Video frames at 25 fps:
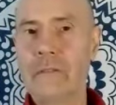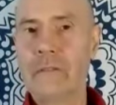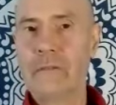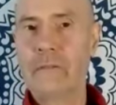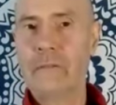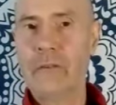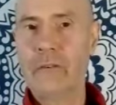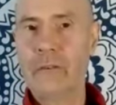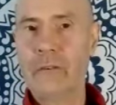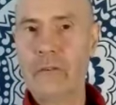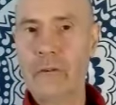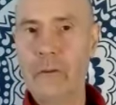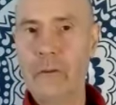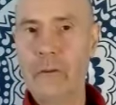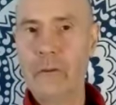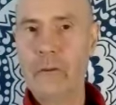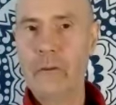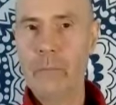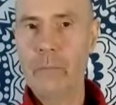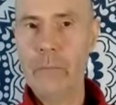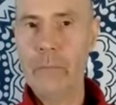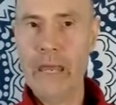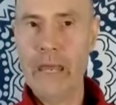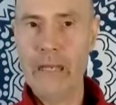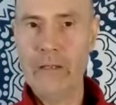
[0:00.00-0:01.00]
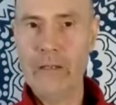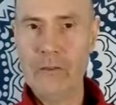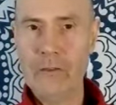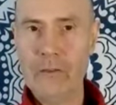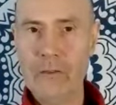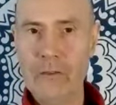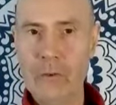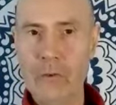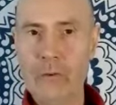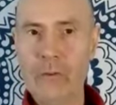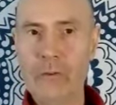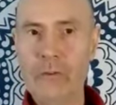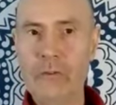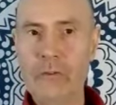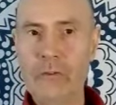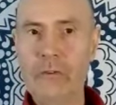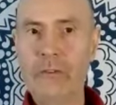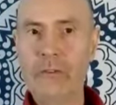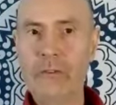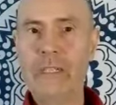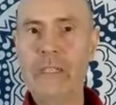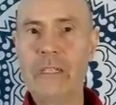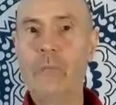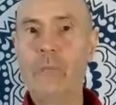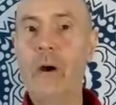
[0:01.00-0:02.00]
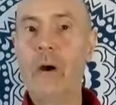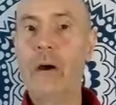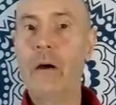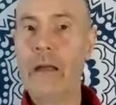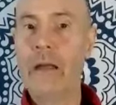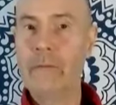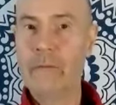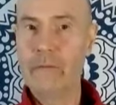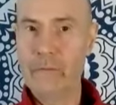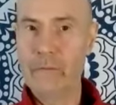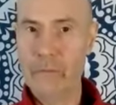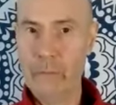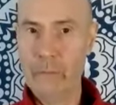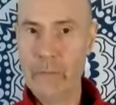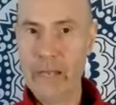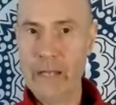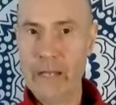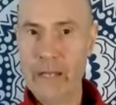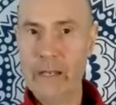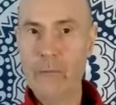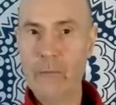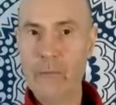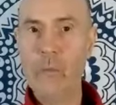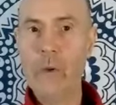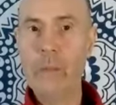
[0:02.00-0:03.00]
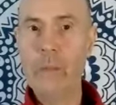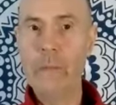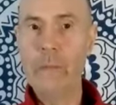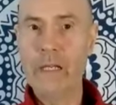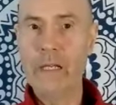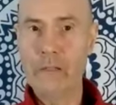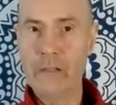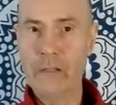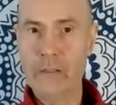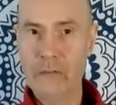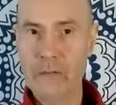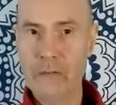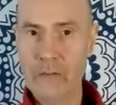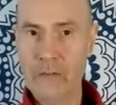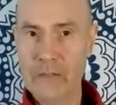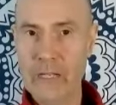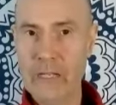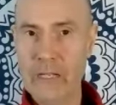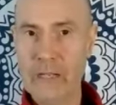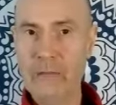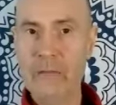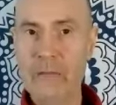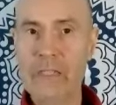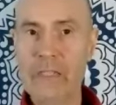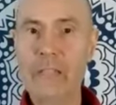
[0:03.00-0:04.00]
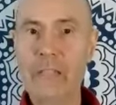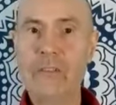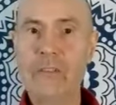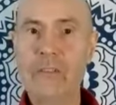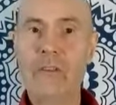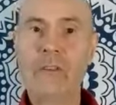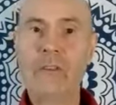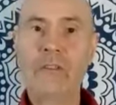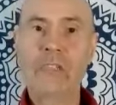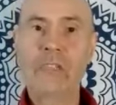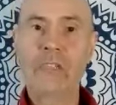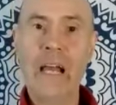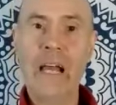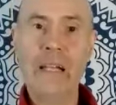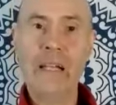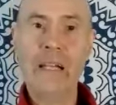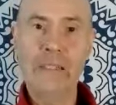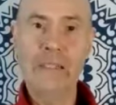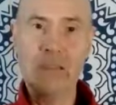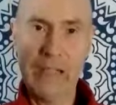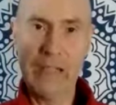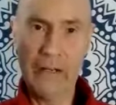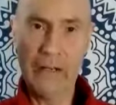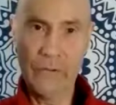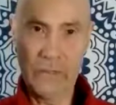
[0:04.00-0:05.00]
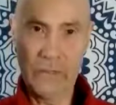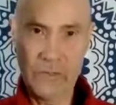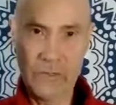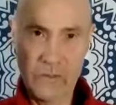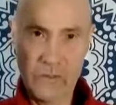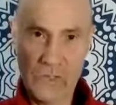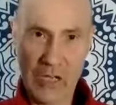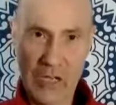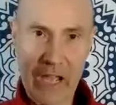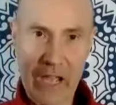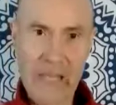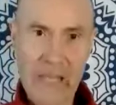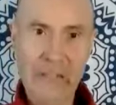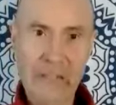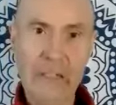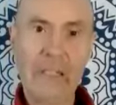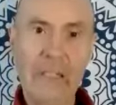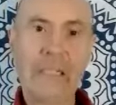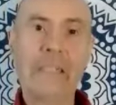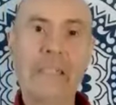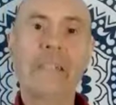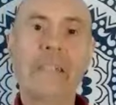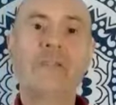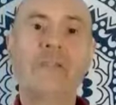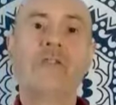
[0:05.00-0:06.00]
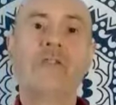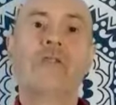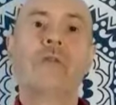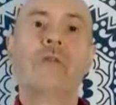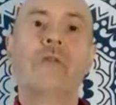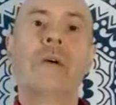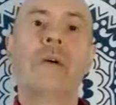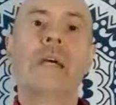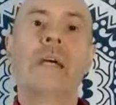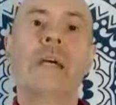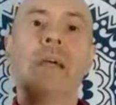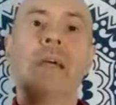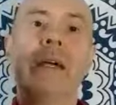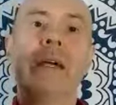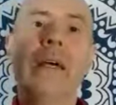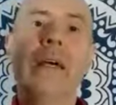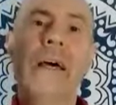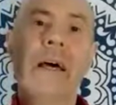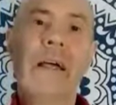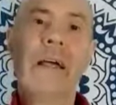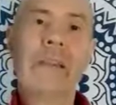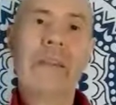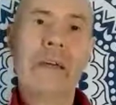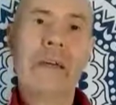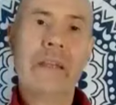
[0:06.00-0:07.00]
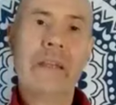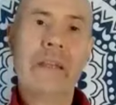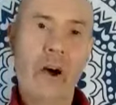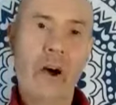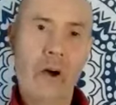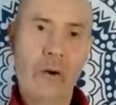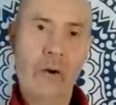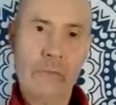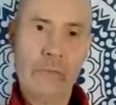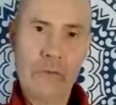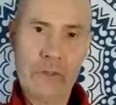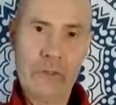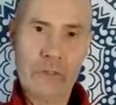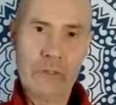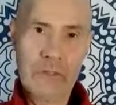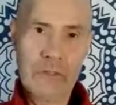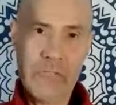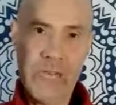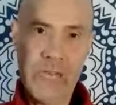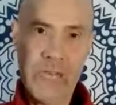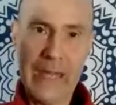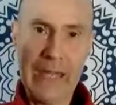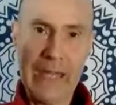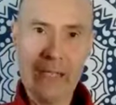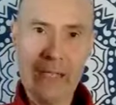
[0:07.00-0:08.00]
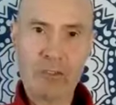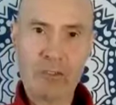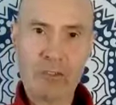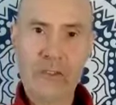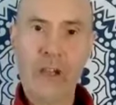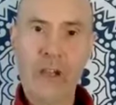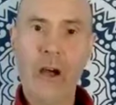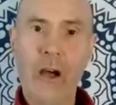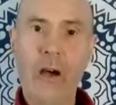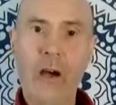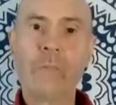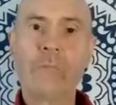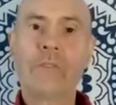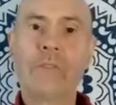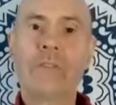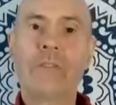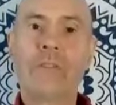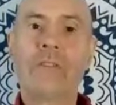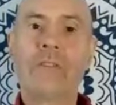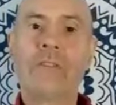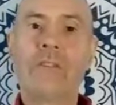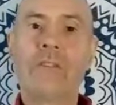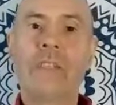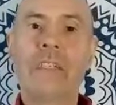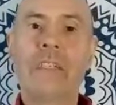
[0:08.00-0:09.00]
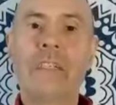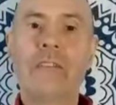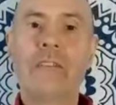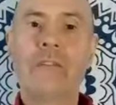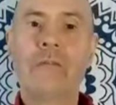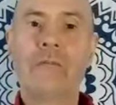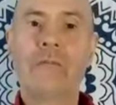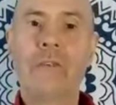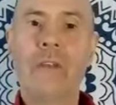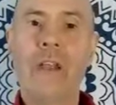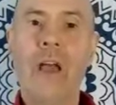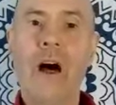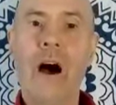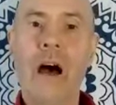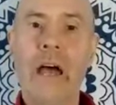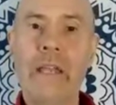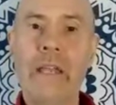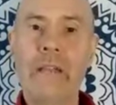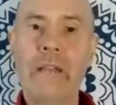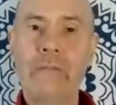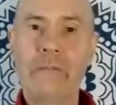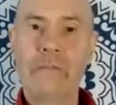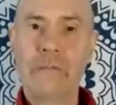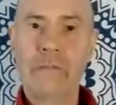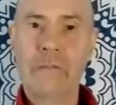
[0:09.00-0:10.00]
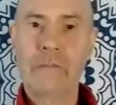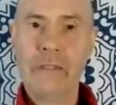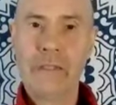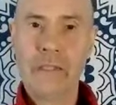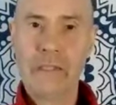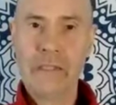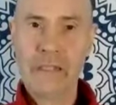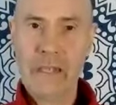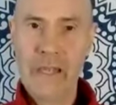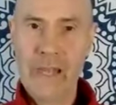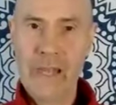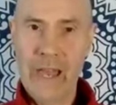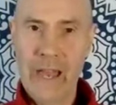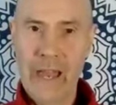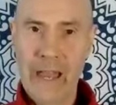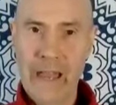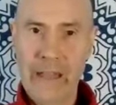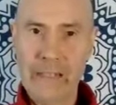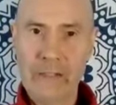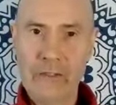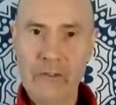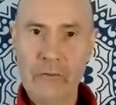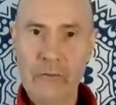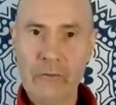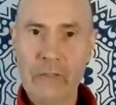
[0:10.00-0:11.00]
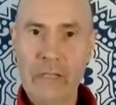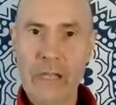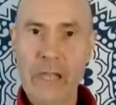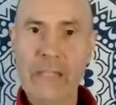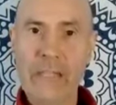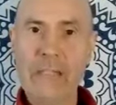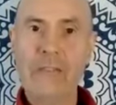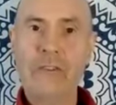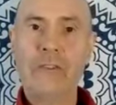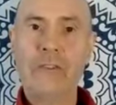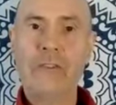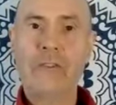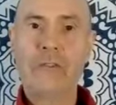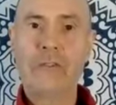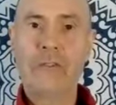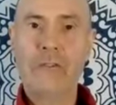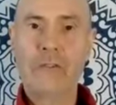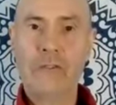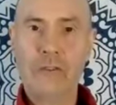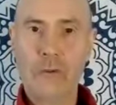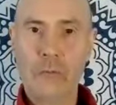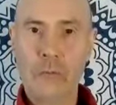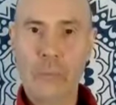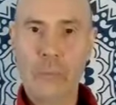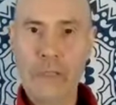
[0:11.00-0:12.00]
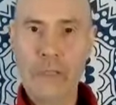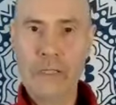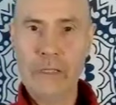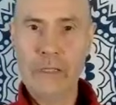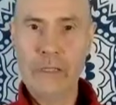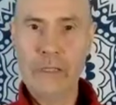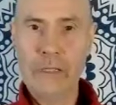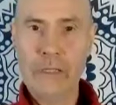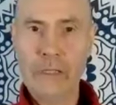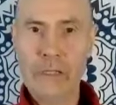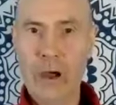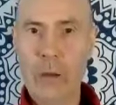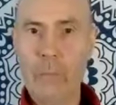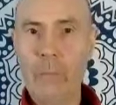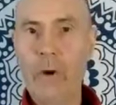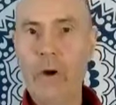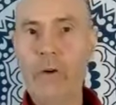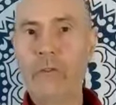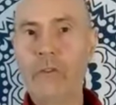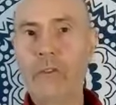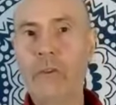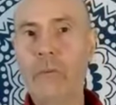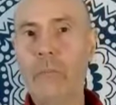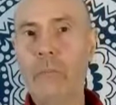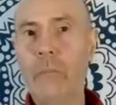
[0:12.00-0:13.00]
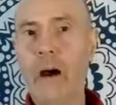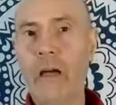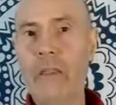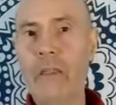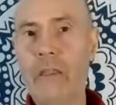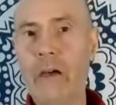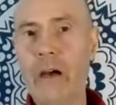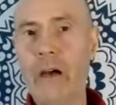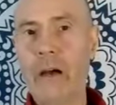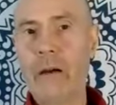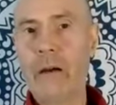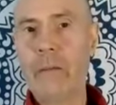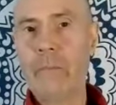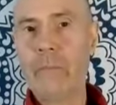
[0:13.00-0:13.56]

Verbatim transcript: For the men, you'll conceive, well, men and women conceiving into the chalice areas, channeling into it. Then after stage comes the seed of life and creation, and you become both the mother